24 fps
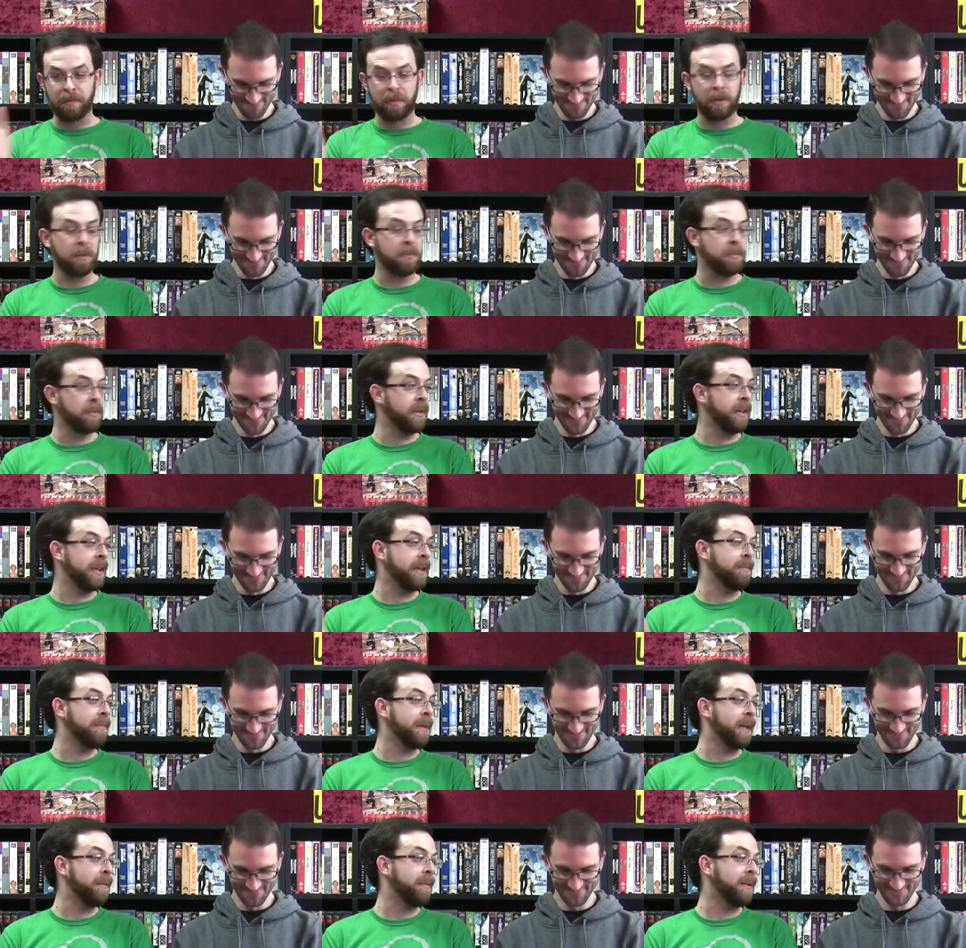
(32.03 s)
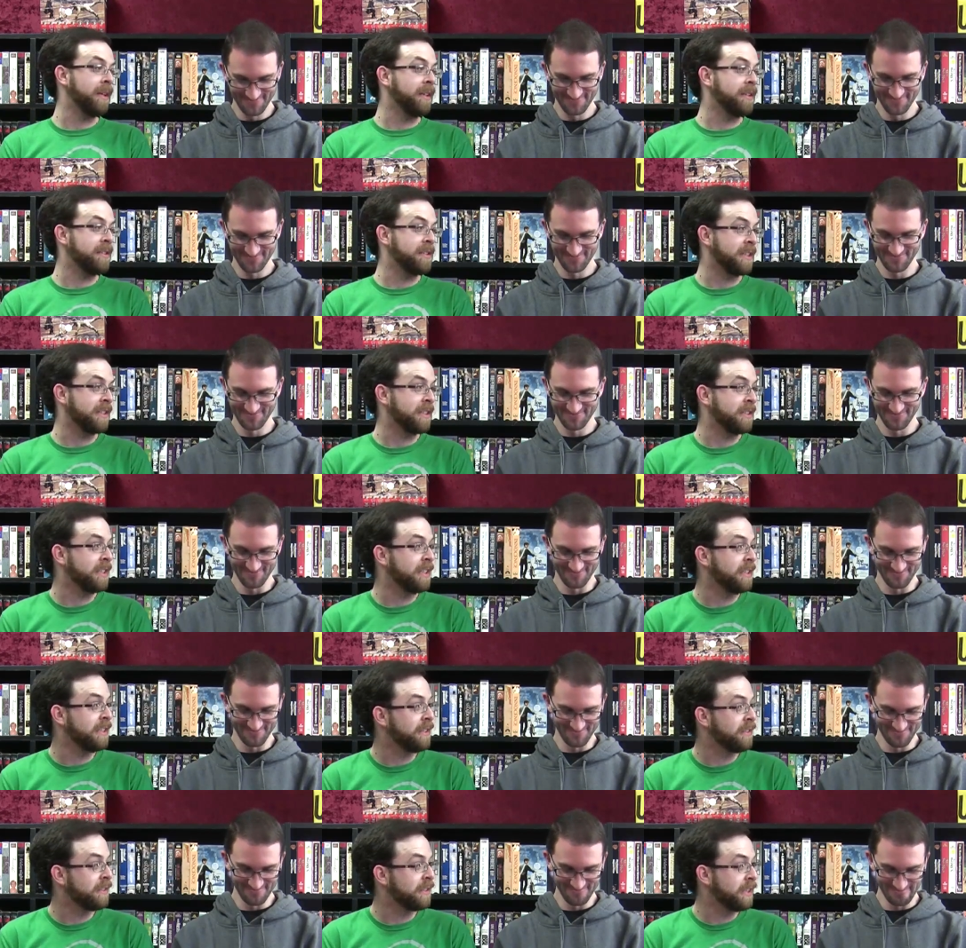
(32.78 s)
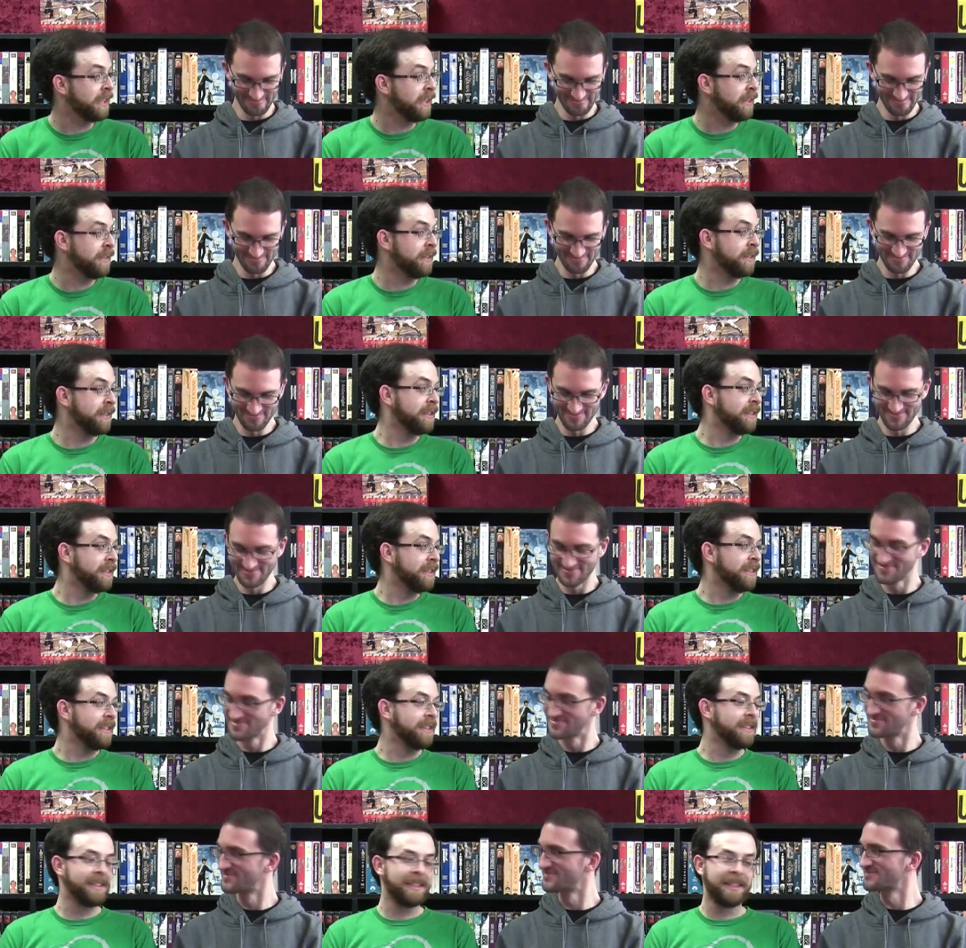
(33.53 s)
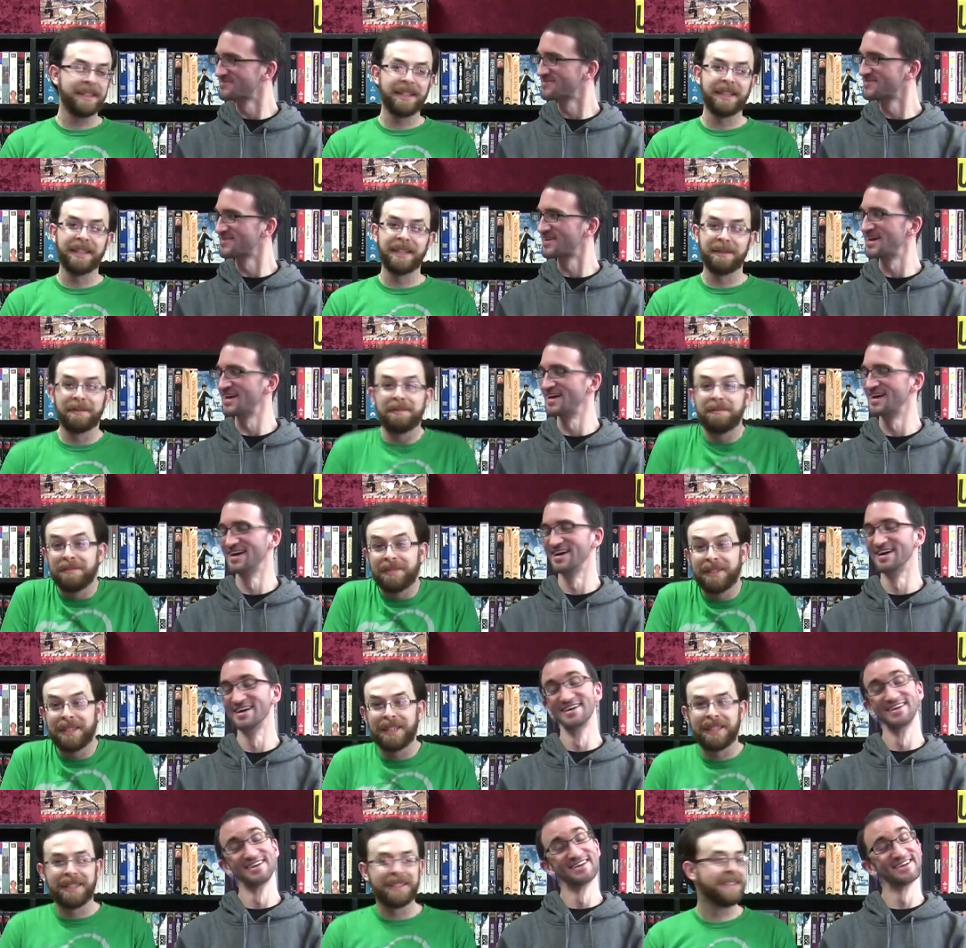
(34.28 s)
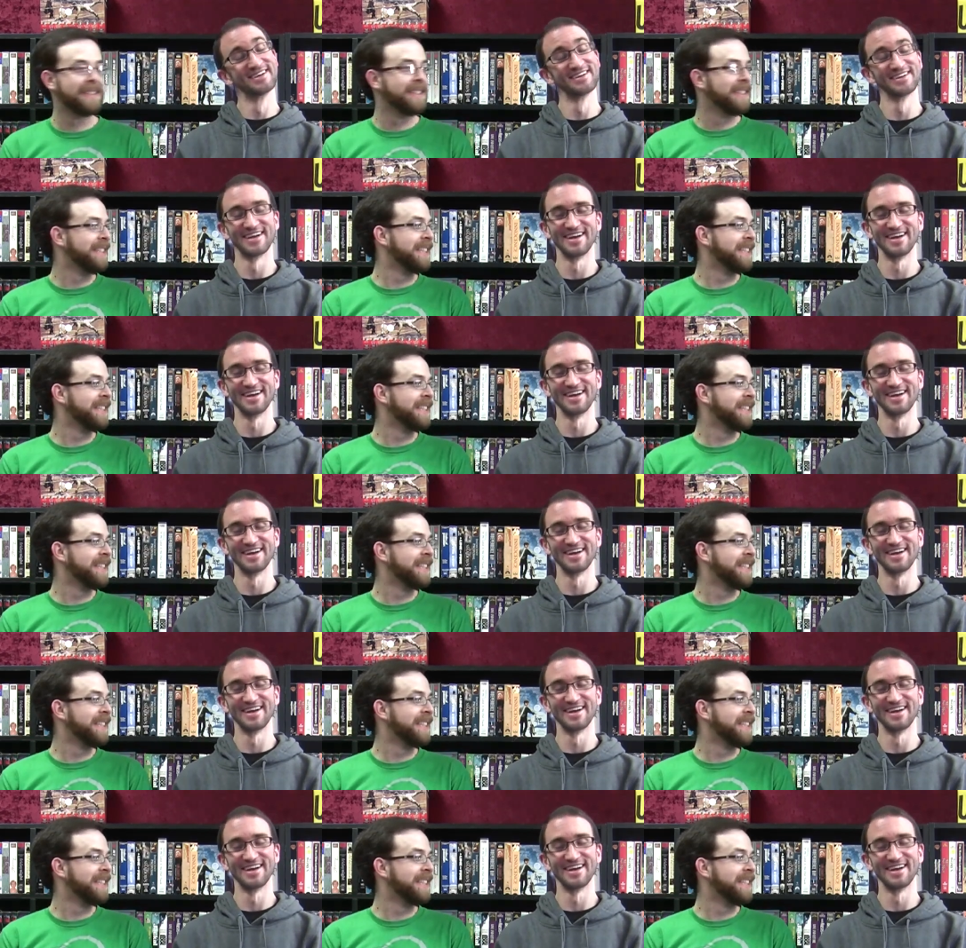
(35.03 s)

Speaker 1: appropriate maybe 16 years ago. We'll see what